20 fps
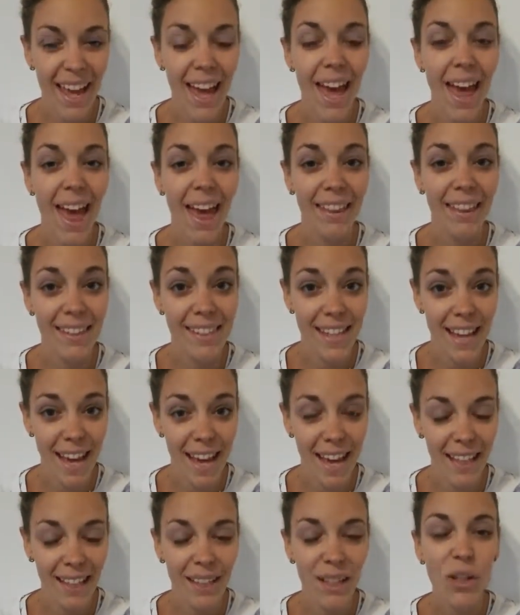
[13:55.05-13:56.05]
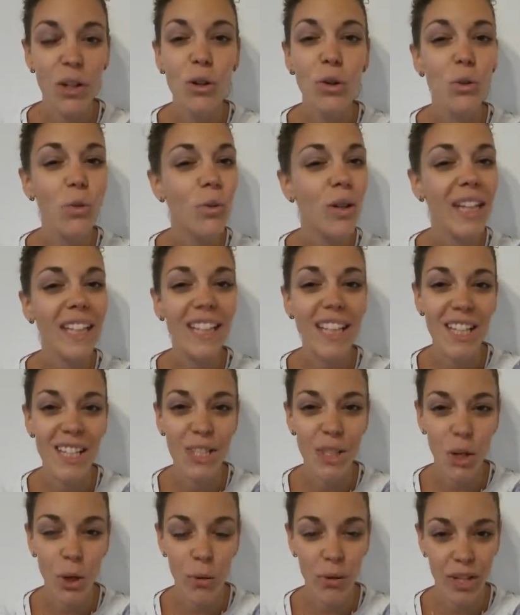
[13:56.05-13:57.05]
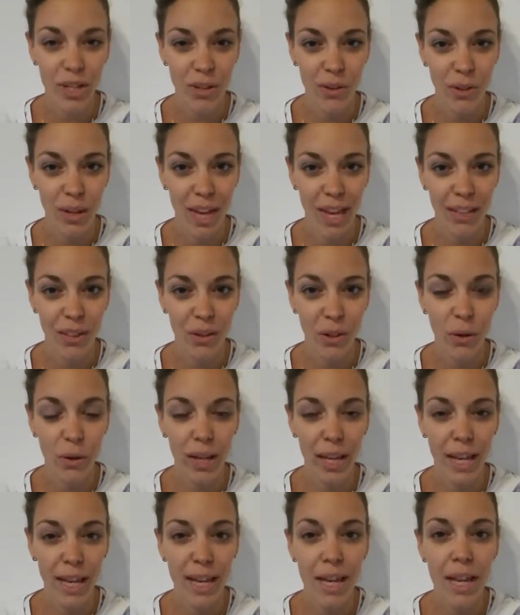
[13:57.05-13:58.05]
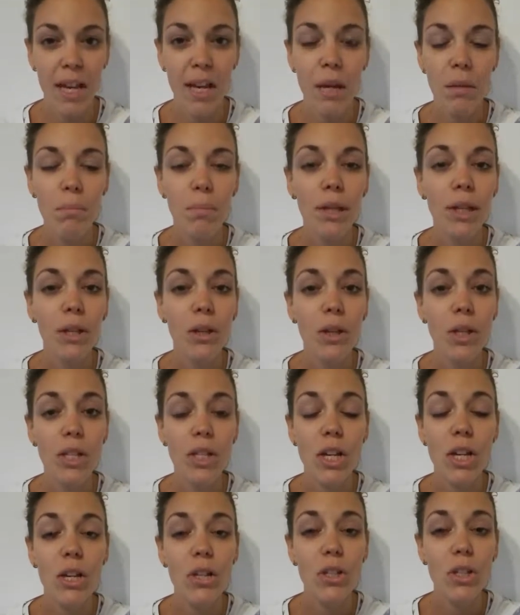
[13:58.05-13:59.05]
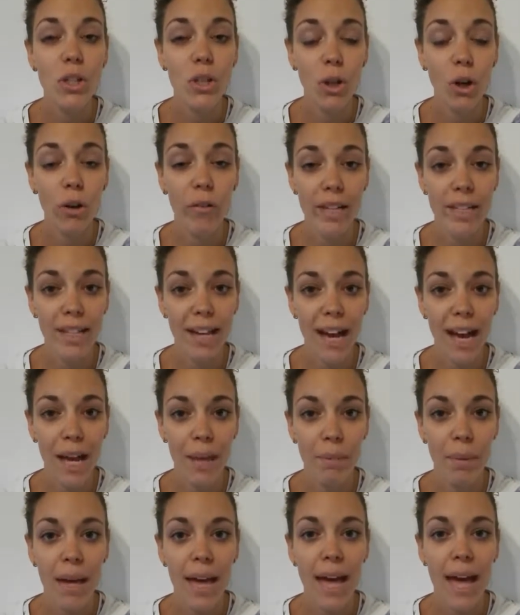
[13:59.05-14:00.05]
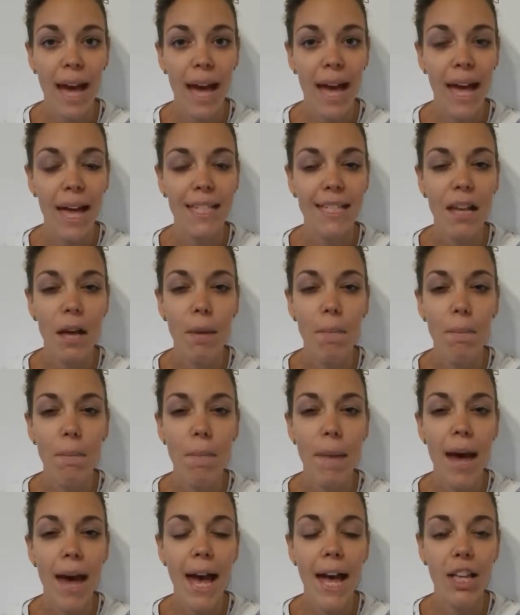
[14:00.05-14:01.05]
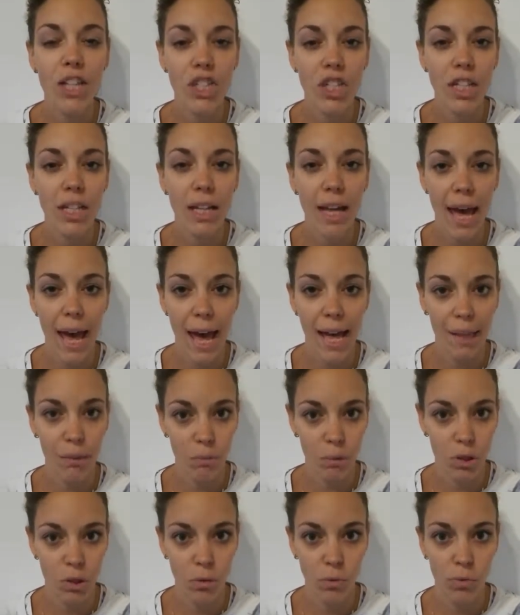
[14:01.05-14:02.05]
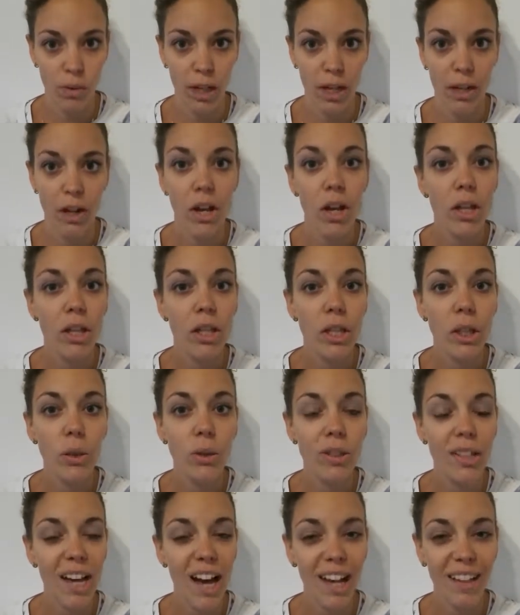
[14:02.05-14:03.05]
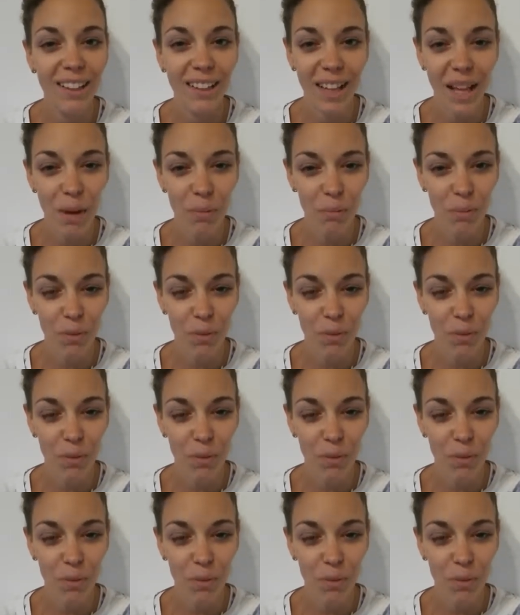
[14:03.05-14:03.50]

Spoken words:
and then read a story together, okay? Because story time has a magic atmosphere. You cuddle up